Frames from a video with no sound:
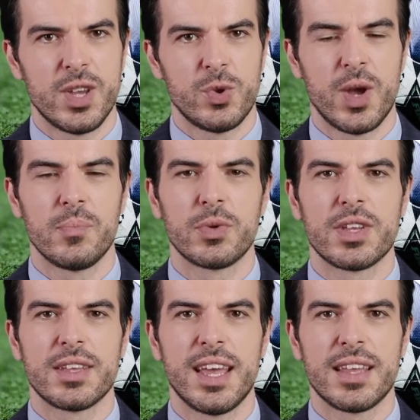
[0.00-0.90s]
crumbled
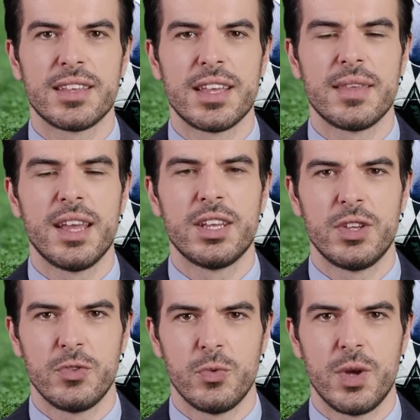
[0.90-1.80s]
in
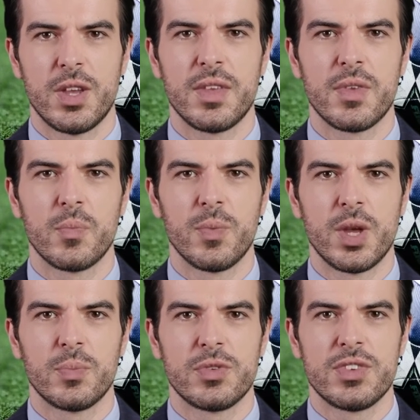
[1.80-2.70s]
1993
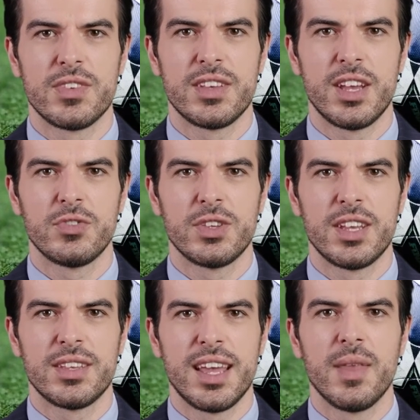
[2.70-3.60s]
when it was discovered
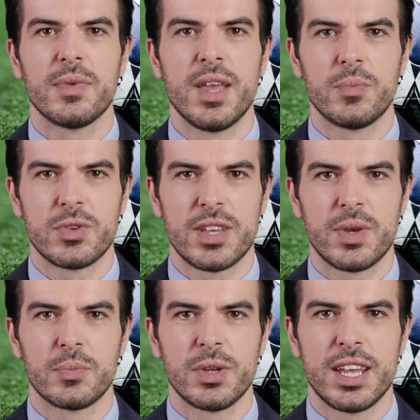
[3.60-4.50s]
that Tapie was
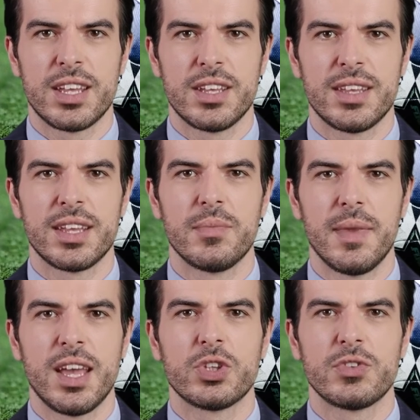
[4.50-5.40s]
implicated in
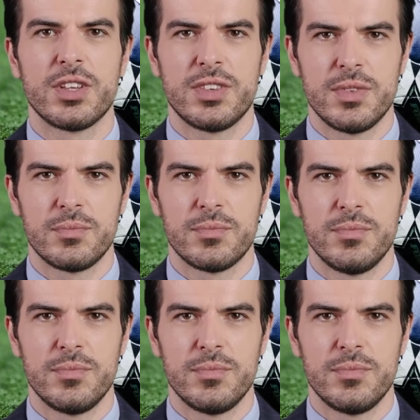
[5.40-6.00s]
match-fixing.